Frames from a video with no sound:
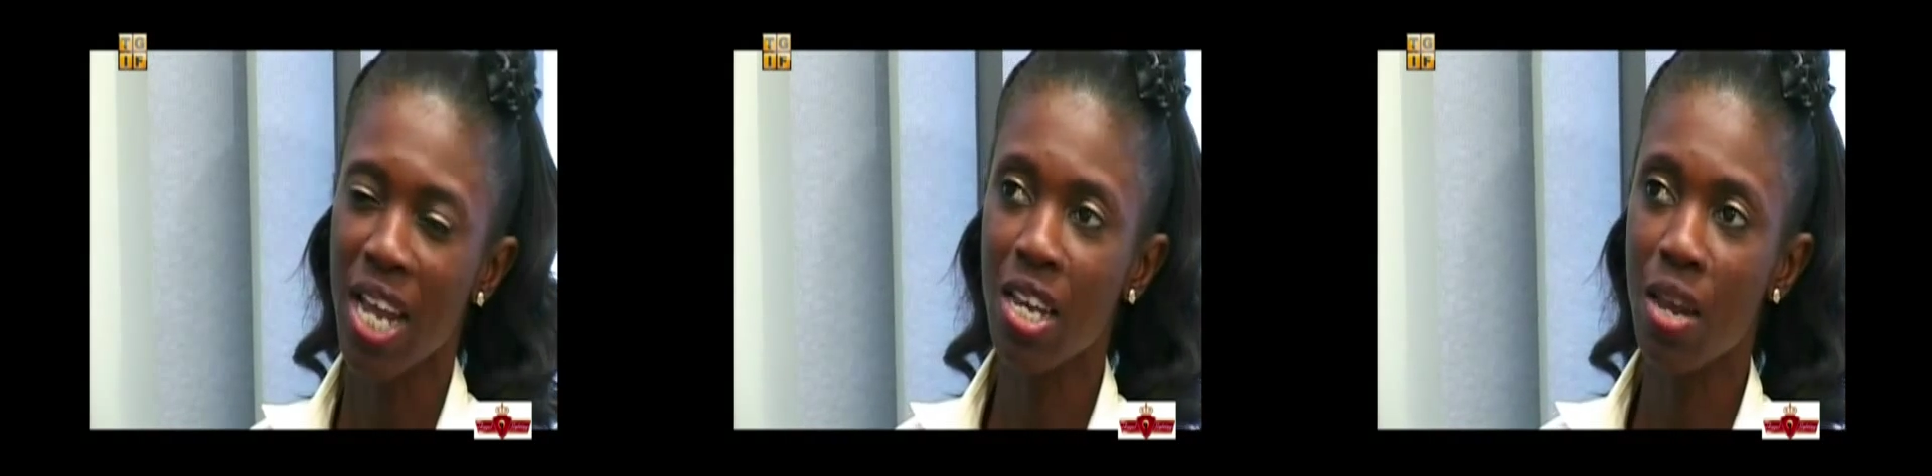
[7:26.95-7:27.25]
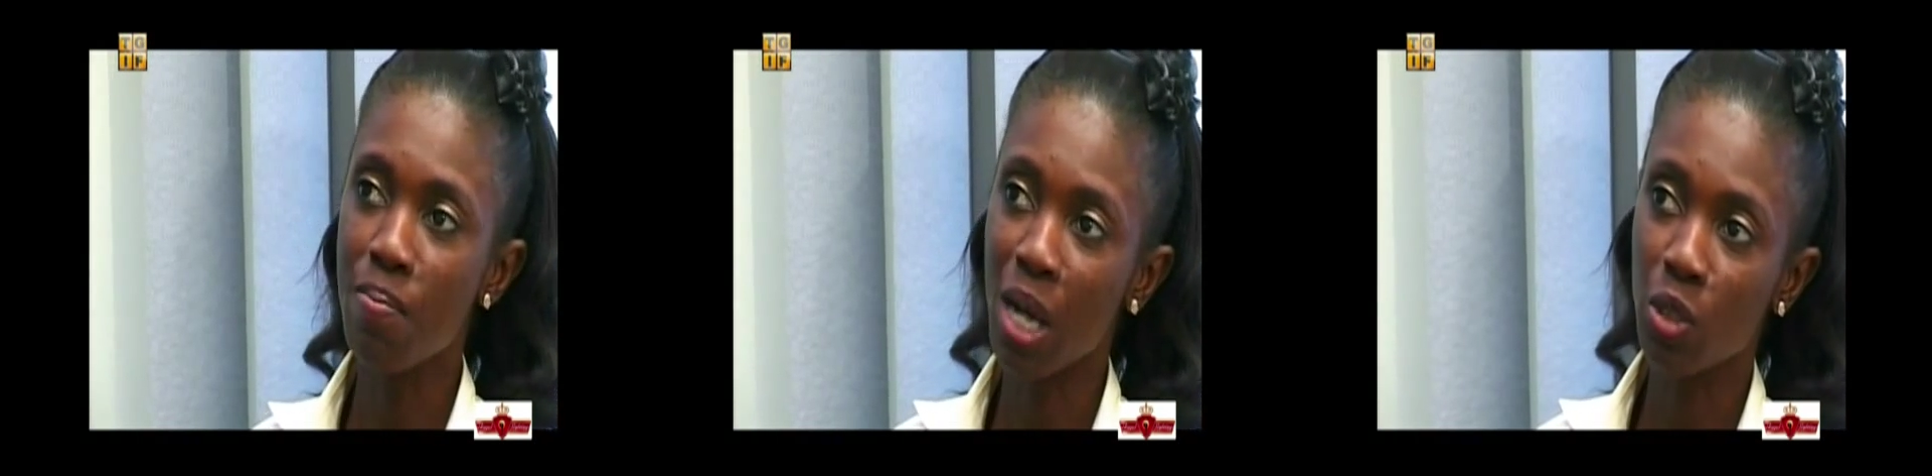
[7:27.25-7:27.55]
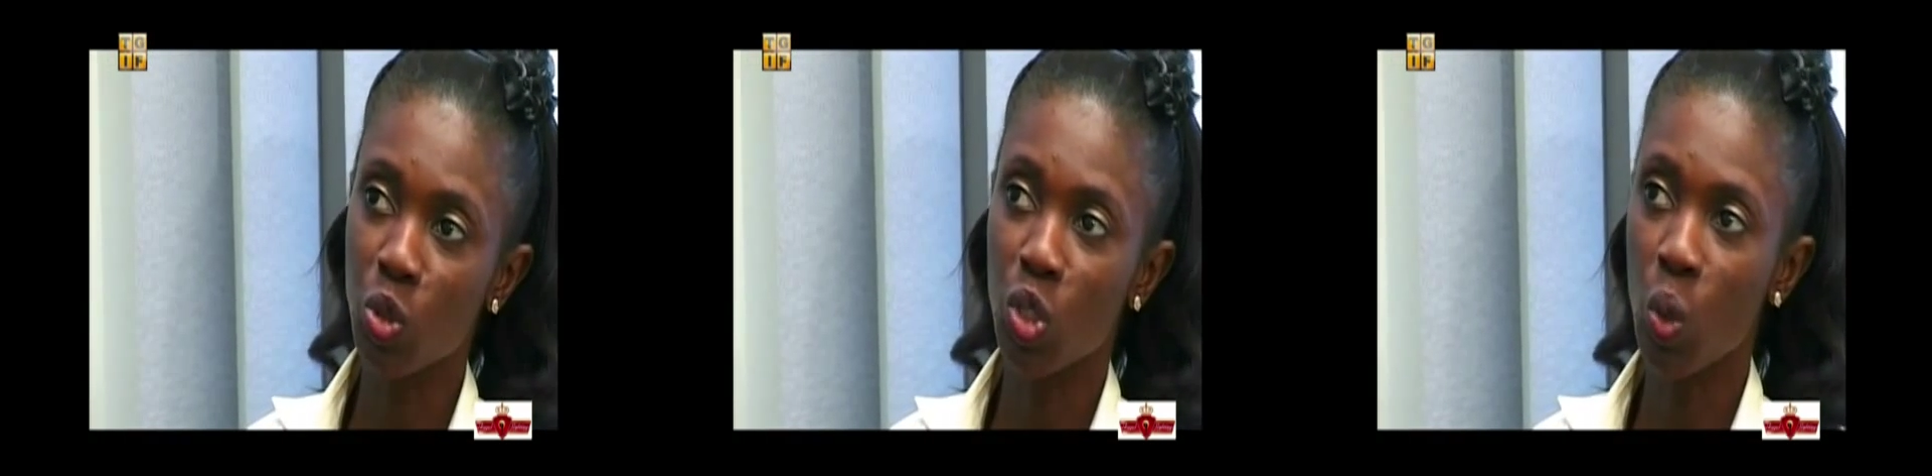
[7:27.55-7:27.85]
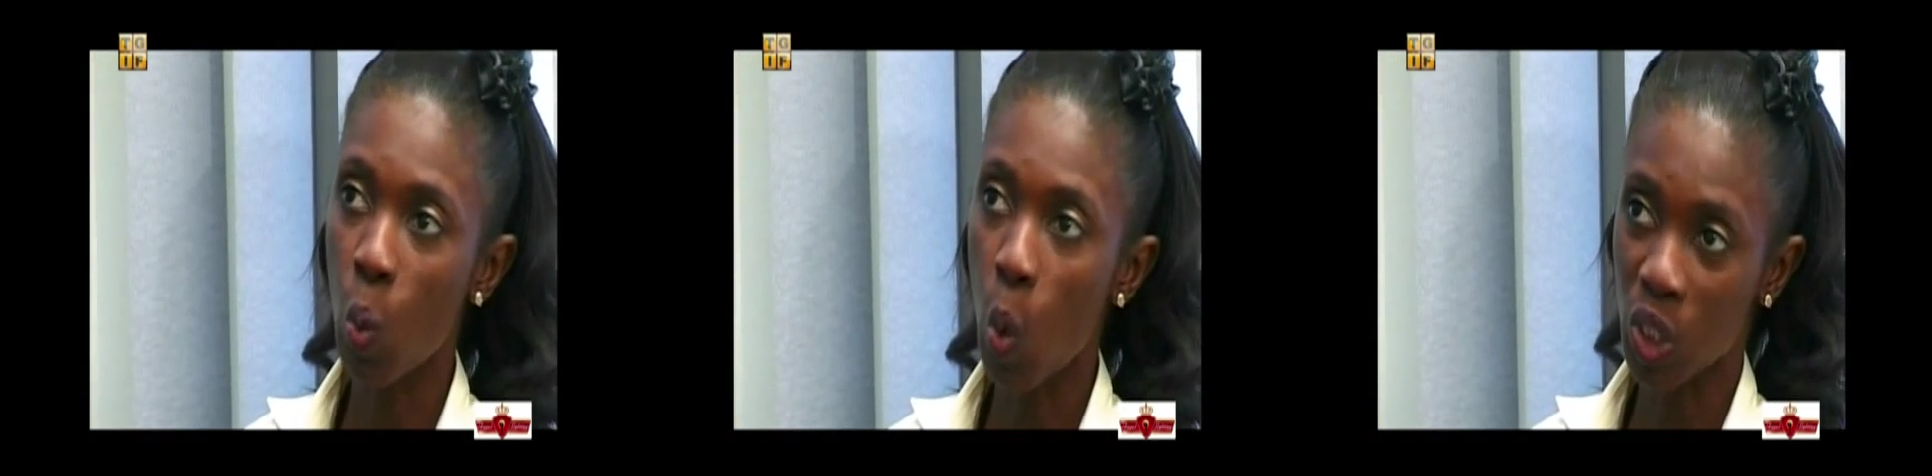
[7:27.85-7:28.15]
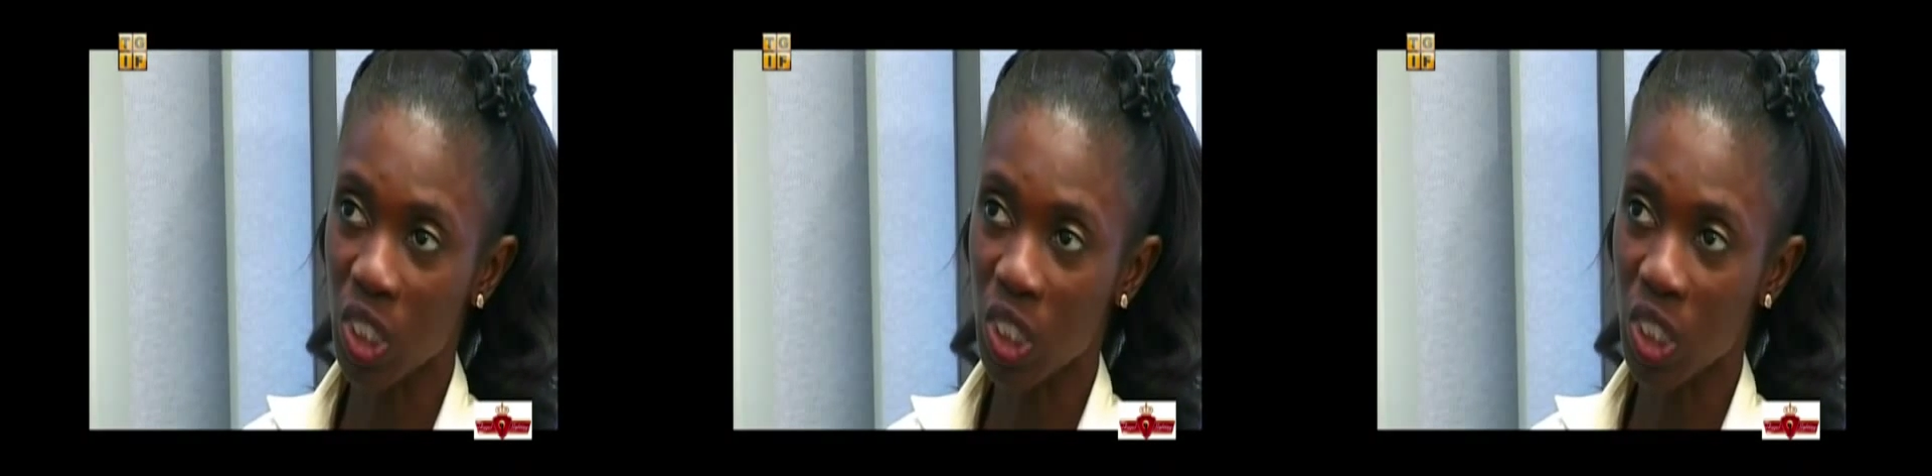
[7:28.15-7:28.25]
when I came back to the